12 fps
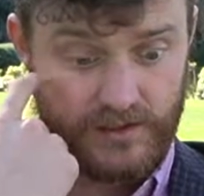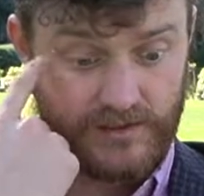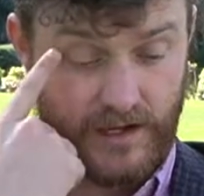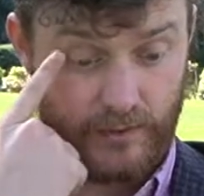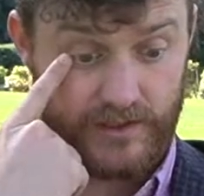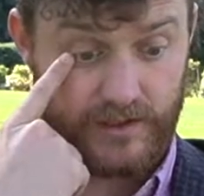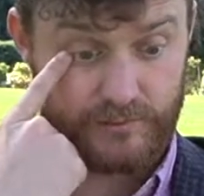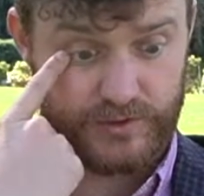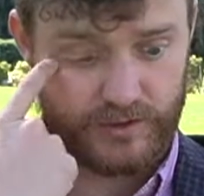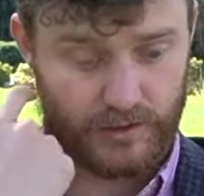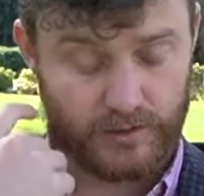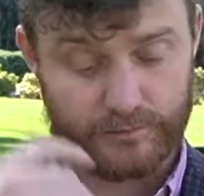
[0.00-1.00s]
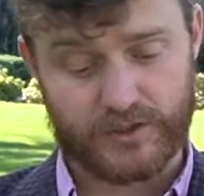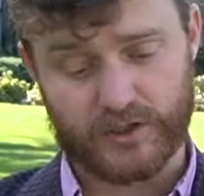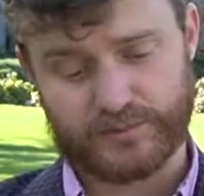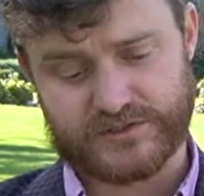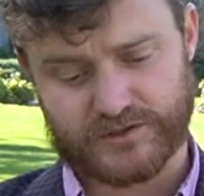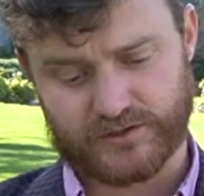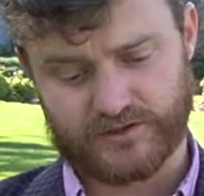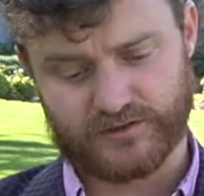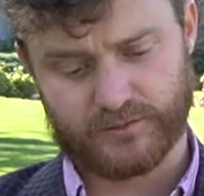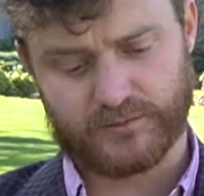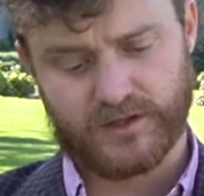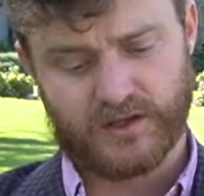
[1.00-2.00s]
Now, impure or pure
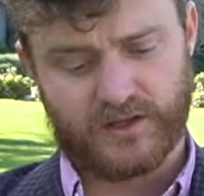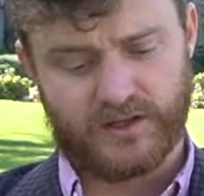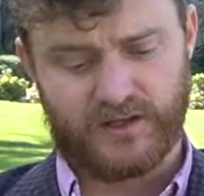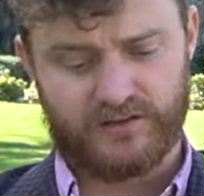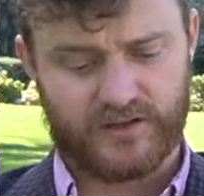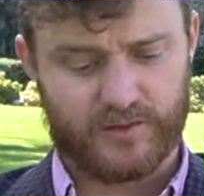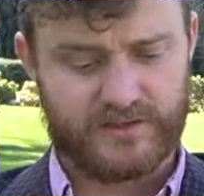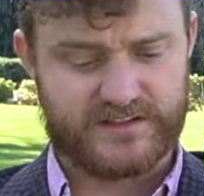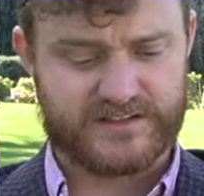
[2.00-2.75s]
paternalism is going to be